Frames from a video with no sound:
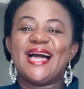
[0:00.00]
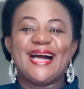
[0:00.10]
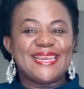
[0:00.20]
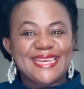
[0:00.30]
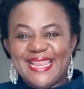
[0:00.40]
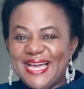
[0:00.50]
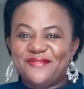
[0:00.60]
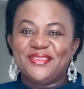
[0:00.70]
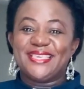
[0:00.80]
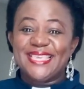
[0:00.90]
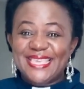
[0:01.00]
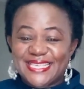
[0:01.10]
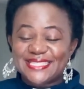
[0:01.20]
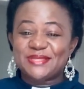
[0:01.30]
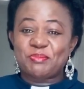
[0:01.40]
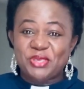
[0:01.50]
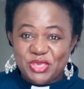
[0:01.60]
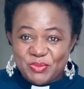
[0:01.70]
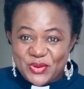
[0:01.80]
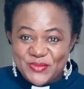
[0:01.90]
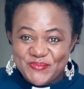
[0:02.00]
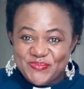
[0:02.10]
and loving his people.